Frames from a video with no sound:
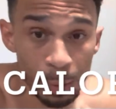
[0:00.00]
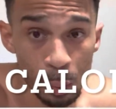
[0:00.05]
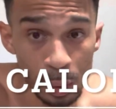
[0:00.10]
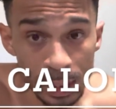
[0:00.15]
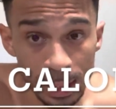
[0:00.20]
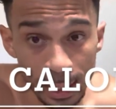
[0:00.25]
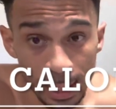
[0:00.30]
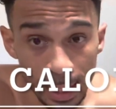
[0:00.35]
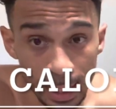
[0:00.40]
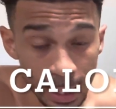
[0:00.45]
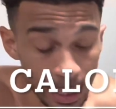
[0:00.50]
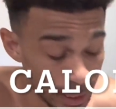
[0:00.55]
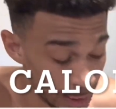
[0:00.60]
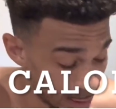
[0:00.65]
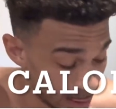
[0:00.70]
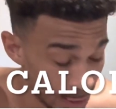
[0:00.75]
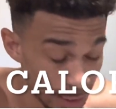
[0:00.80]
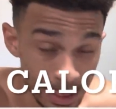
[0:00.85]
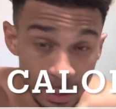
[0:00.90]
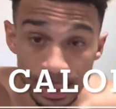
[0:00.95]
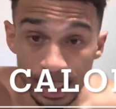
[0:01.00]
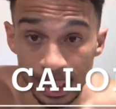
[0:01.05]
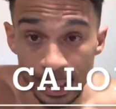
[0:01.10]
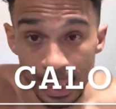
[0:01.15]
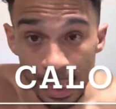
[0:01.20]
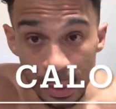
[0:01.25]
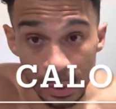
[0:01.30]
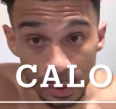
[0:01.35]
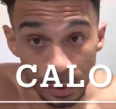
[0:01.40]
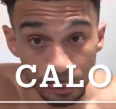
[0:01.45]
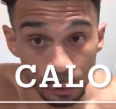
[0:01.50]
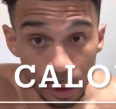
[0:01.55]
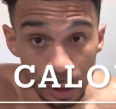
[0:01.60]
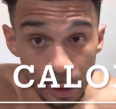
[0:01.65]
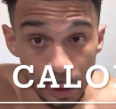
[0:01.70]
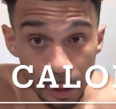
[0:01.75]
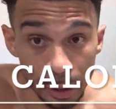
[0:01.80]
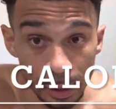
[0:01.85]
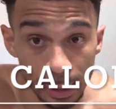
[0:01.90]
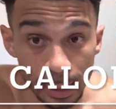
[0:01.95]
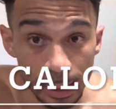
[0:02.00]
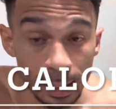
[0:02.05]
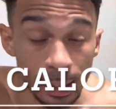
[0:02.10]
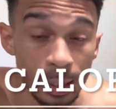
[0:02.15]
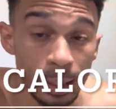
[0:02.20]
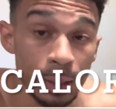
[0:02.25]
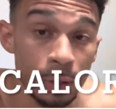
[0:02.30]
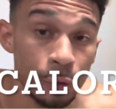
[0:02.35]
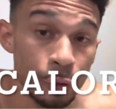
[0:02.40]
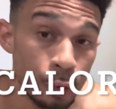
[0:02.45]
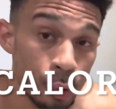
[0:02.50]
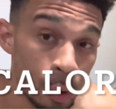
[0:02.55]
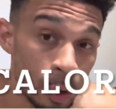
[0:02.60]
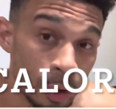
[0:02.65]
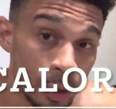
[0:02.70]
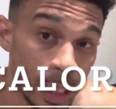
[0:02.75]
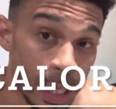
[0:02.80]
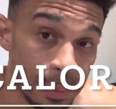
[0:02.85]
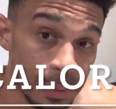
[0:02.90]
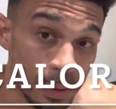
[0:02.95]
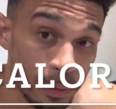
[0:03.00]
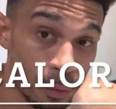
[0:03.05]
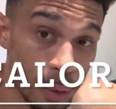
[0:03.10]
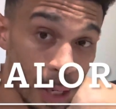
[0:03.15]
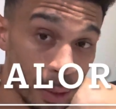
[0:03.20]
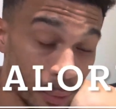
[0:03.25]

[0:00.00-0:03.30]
once again, it is 6 ounces of ground turkey, 200 grams of white